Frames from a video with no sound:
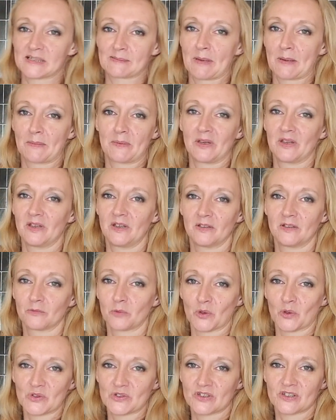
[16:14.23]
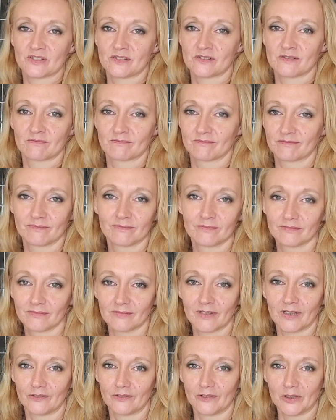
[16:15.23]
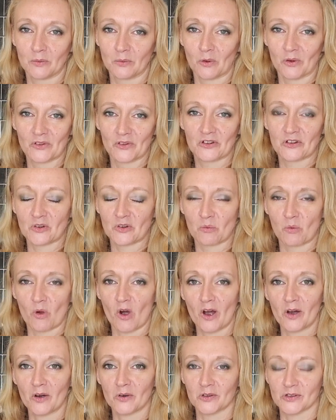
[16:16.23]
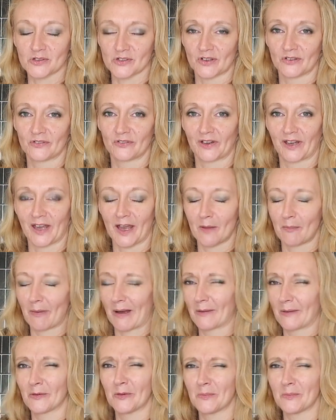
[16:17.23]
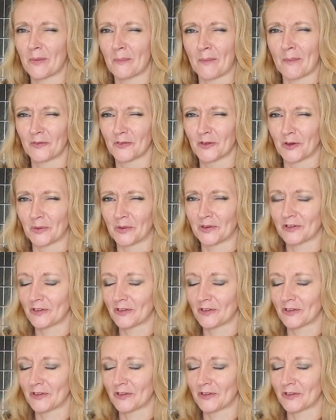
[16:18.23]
maybe every once in a while because I forget about them. I'm off doing